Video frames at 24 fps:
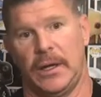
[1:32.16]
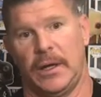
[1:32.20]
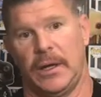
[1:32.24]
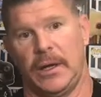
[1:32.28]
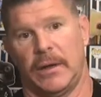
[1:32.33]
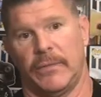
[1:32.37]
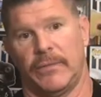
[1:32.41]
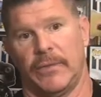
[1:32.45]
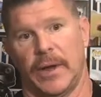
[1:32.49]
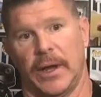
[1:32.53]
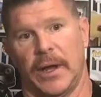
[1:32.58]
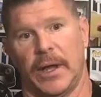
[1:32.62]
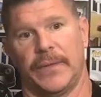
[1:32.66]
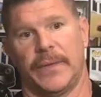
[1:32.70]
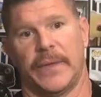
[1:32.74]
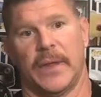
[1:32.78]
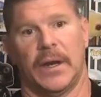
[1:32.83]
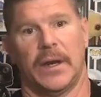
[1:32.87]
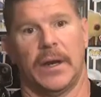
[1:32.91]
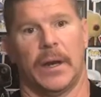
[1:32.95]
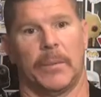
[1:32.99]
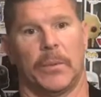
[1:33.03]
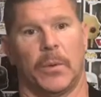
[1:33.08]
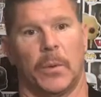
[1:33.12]
if I get
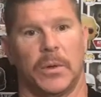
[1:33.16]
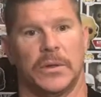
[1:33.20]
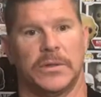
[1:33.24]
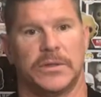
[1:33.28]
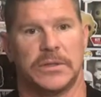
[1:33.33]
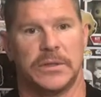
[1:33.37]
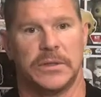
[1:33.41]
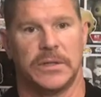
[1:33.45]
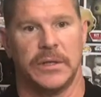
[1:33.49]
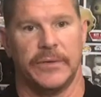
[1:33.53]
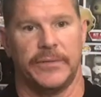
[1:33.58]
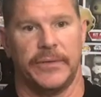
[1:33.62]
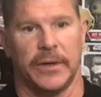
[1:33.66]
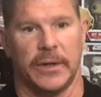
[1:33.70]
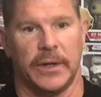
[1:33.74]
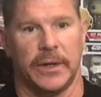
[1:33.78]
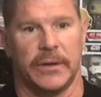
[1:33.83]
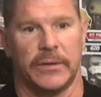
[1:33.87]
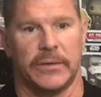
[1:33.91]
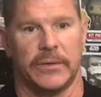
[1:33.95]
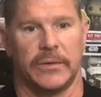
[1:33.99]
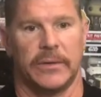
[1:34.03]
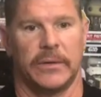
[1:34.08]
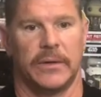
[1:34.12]
that number one
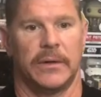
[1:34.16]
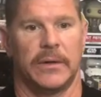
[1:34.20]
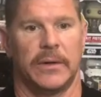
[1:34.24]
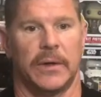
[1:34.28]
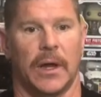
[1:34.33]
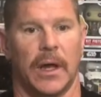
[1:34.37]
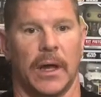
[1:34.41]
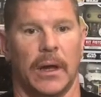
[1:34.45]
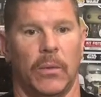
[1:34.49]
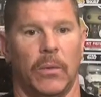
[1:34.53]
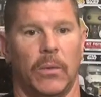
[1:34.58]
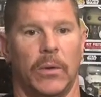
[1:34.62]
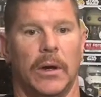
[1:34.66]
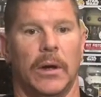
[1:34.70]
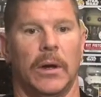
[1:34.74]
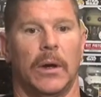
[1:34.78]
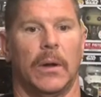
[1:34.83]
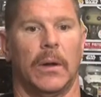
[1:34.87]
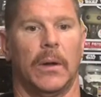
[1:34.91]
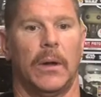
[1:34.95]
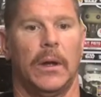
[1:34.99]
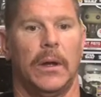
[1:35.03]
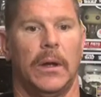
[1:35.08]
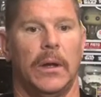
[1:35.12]
certificate, I
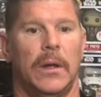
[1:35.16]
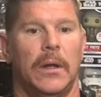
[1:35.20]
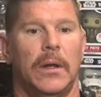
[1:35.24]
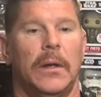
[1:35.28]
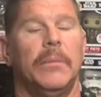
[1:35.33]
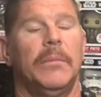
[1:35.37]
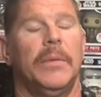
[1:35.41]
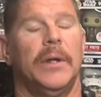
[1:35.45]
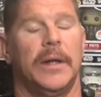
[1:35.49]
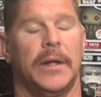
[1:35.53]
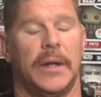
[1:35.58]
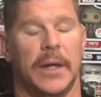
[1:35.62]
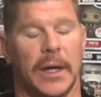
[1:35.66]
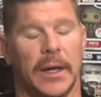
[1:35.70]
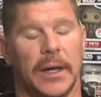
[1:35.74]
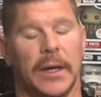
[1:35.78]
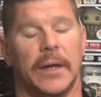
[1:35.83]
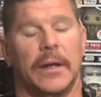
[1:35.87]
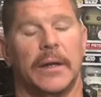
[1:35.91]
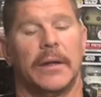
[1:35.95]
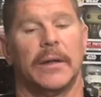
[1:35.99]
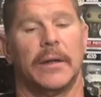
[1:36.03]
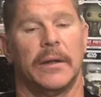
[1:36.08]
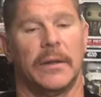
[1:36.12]
will be
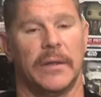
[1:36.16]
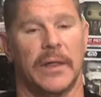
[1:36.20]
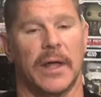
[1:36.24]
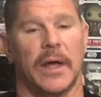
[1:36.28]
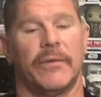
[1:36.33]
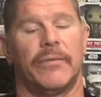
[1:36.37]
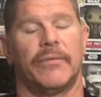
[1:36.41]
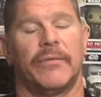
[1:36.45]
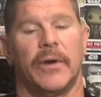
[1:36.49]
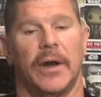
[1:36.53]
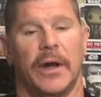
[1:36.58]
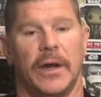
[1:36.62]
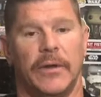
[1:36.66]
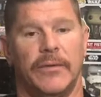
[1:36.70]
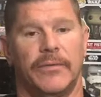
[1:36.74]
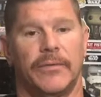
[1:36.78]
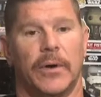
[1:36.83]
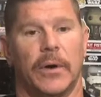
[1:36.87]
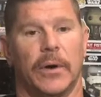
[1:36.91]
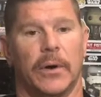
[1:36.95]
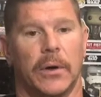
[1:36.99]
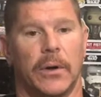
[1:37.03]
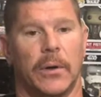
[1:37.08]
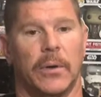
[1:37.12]
getting that Freddy
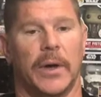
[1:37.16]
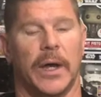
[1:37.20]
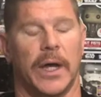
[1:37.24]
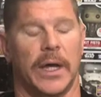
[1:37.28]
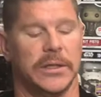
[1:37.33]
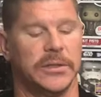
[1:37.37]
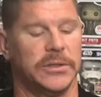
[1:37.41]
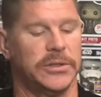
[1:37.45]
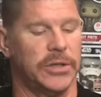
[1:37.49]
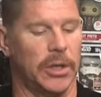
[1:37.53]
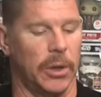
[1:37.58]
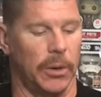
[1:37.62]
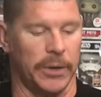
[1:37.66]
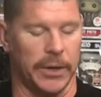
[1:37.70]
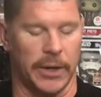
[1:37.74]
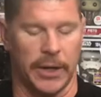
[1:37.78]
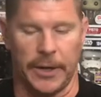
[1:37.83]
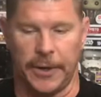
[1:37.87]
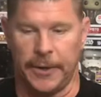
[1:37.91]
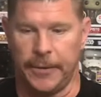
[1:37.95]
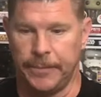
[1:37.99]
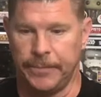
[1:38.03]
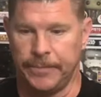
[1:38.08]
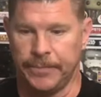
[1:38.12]
Funko as
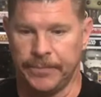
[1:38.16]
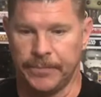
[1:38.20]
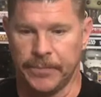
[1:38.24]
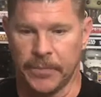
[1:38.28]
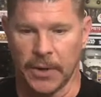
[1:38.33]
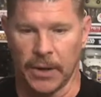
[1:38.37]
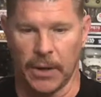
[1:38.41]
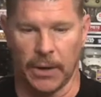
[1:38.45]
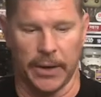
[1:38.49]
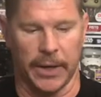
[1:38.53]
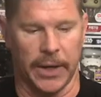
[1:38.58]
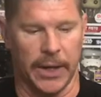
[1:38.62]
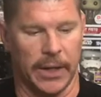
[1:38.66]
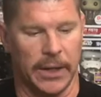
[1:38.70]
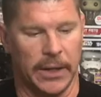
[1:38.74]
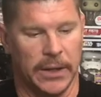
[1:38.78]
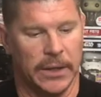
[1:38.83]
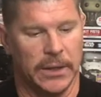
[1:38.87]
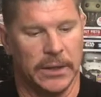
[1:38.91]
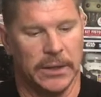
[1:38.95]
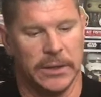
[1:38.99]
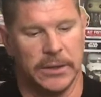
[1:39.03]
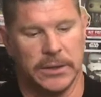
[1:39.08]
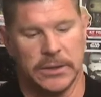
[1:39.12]
Yoda. Okay,
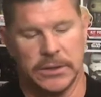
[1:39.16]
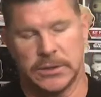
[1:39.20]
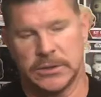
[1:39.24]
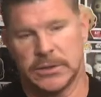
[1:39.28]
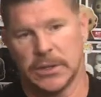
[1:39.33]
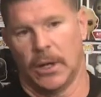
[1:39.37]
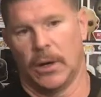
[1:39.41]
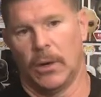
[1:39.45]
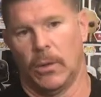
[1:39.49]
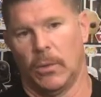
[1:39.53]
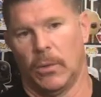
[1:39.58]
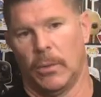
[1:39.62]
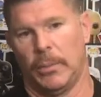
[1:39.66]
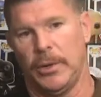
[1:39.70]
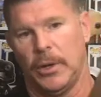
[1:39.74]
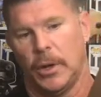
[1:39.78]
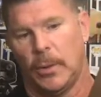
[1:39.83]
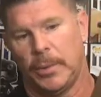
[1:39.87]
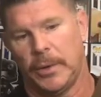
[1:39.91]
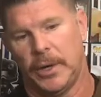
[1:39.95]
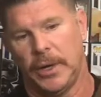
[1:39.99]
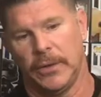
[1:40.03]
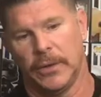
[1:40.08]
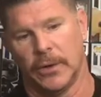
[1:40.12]
so we'll be
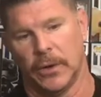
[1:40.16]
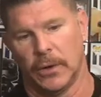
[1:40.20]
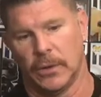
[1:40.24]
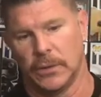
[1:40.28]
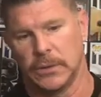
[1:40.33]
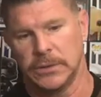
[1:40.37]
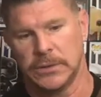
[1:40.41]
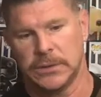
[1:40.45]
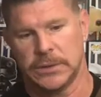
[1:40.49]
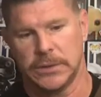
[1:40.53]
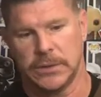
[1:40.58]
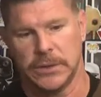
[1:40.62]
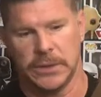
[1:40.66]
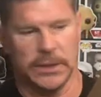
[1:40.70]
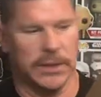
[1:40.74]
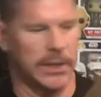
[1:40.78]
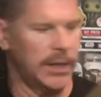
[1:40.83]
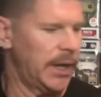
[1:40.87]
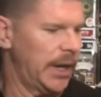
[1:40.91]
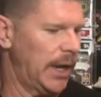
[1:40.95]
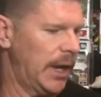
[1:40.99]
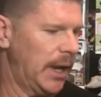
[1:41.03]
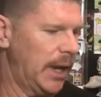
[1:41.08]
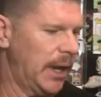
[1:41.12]
opening those.
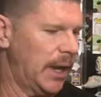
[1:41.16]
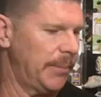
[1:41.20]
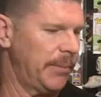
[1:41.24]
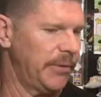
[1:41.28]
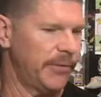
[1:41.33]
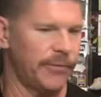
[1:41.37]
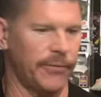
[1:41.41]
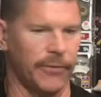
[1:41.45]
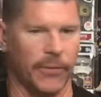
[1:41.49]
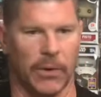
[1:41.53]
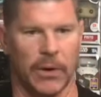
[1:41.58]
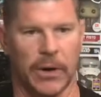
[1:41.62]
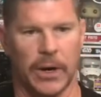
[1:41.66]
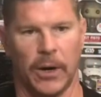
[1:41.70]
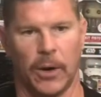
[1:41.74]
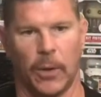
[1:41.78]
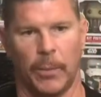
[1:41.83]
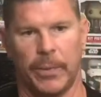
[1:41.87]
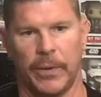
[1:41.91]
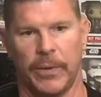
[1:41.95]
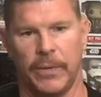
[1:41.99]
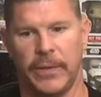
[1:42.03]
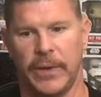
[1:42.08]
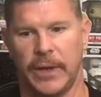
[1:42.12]
And before I
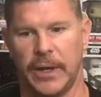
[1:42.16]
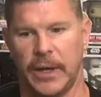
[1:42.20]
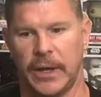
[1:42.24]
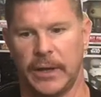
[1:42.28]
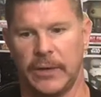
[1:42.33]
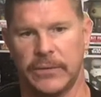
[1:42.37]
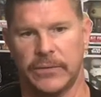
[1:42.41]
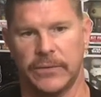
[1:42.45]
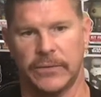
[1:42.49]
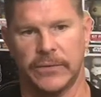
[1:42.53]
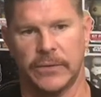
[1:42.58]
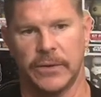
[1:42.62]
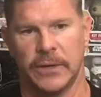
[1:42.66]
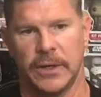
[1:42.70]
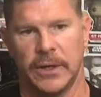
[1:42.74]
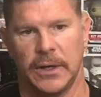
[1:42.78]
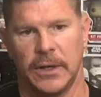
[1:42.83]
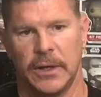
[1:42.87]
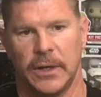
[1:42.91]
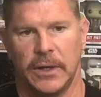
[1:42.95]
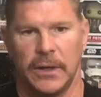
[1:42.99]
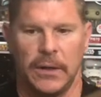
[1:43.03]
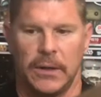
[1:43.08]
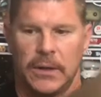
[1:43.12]
open this,
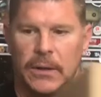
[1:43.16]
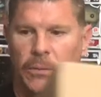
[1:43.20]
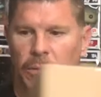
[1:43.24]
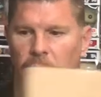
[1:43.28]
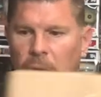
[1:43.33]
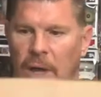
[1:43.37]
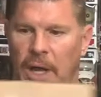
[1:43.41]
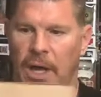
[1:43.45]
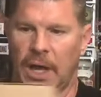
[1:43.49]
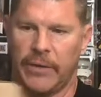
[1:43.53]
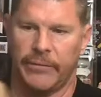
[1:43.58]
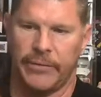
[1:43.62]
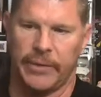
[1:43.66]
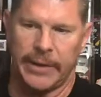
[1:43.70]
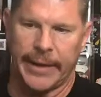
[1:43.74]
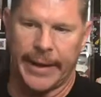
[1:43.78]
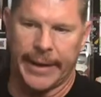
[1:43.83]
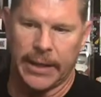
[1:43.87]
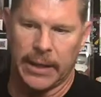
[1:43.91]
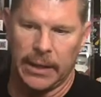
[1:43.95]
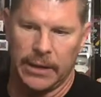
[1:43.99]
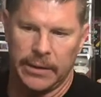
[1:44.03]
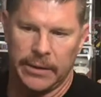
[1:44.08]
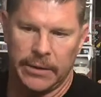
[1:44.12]
we'll have a
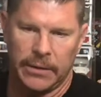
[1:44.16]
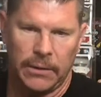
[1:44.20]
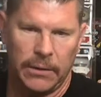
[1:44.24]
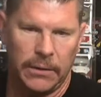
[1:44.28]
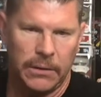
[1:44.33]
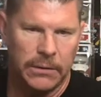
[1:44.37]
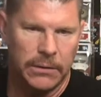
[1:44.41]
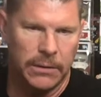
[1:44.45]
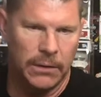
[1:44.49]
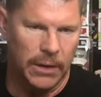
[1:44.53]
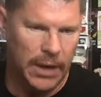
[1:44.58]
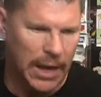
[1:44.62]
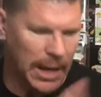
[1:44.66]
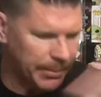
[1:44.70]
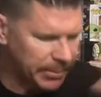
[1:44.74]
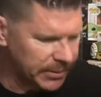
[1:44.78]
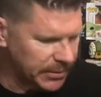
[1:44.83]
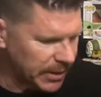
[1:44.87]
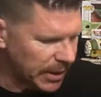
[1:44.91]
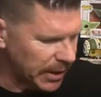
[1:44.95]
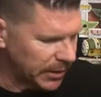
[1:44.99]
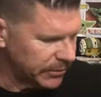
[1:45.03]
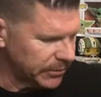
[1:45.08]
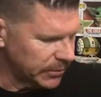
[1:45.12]
little
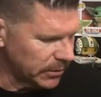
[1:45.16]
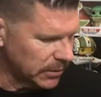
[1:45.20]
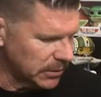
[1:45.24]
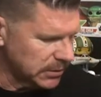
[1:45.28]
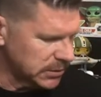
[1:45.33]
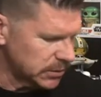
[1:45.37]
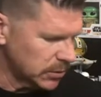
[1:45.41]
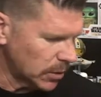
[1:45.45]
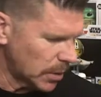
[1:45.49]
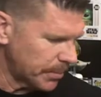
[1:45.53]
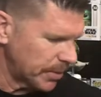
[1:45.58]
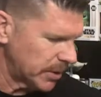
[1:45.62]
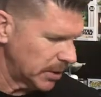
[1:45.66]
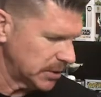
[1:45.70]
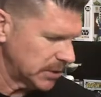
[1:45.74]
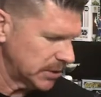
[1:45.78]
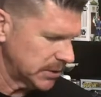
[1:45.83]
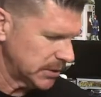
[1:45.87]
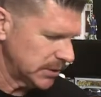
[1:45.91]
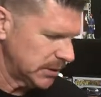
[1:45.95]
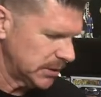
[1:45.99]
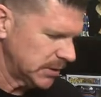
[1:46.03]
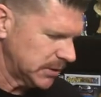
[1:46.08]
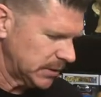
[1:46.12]
appetizer, little store
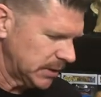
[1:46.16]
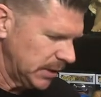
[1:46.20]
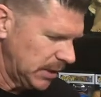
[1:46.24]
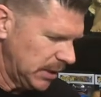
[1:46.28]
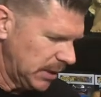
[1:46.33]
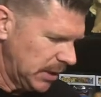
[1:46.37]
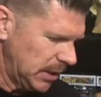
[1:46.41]
purchases.